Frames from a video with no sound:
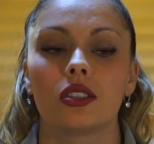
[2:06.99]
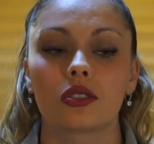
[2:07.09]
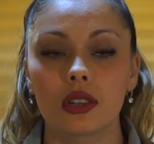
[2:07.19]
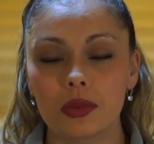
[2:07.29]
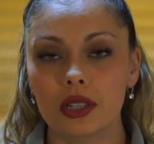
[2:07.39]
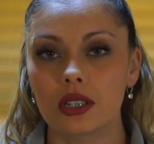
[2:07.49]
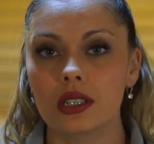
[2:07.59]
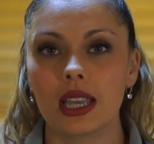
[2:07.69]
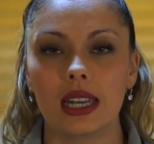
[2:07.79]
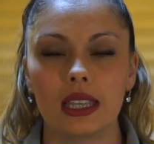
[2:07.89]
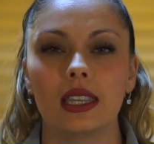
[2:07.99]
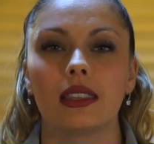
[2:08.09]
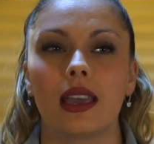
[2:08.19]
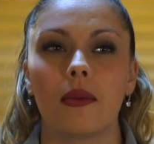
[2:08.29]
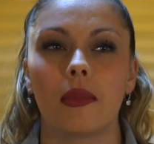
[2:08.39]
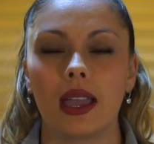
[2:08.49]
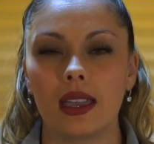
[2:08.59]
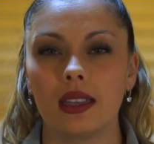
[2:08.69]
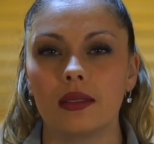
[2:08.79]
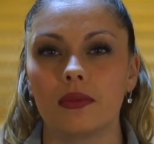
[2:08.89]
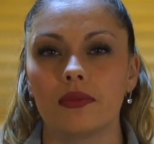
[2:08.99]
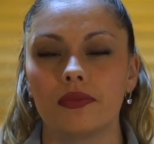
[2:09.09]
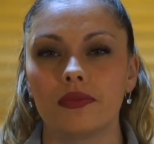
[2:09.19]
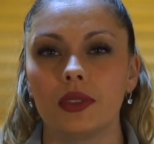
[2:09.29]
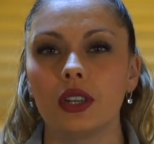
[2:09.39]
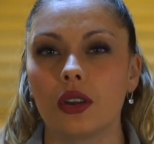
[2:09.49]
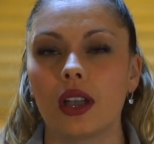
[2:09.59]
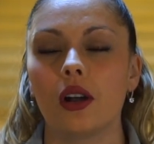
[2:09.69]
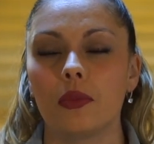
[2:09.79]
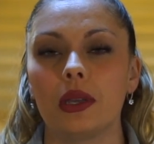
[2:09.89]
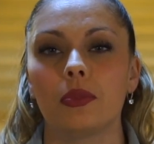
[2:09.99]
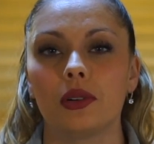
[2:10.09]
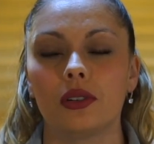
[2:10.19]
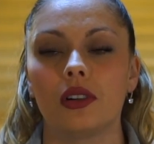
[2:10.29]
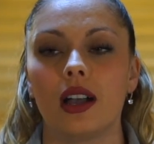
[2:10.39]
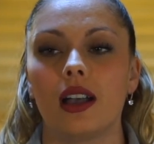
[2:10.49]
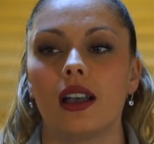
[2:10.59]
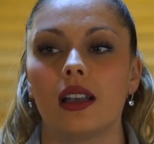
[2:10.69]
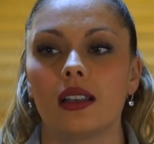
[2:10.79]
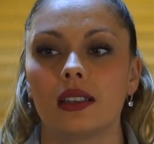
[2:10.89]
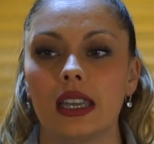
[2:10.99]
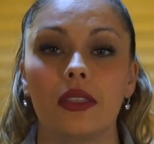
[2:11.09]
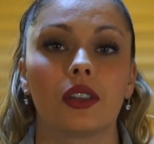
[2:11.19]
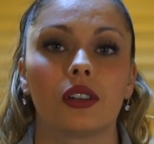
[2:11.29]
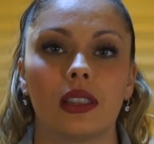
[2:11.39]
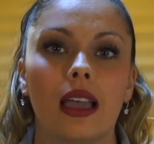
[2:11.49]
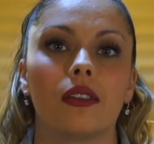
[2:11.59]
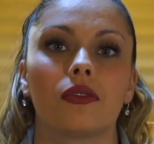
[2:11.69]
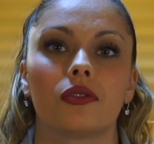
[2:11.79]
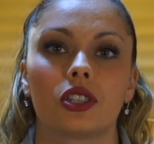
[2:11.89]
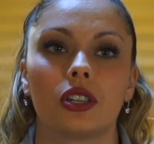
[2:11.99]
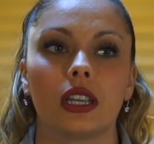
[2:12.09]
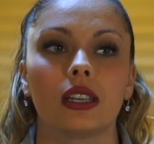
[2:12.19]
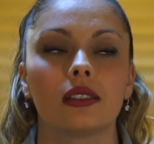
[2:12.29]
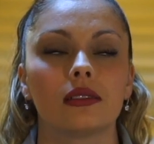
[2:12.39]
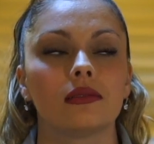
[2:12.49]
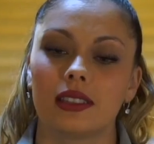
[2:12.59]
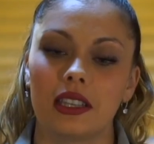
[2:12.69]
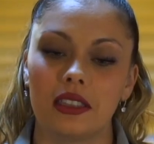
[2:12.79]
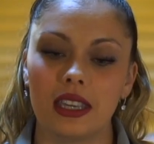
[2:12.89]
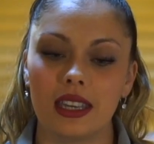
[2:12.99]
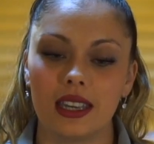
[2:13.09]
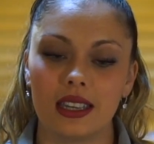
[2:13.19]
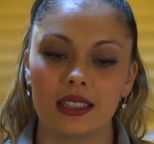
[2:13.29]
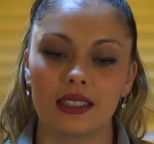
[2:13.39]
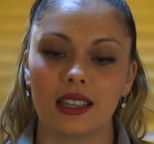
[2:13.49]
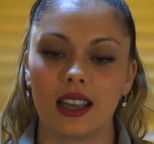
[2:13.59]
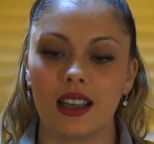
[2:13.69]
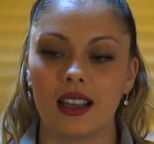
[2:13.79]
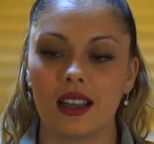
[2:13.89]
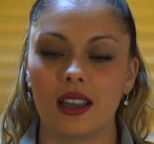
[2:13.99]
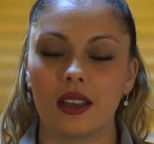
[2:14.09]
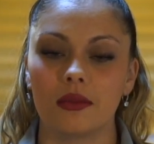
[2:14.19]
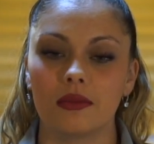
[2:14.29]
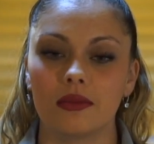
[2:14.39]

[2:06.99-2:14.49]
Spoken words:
scriptures, anything that might, help people in their life journey. The thing is, God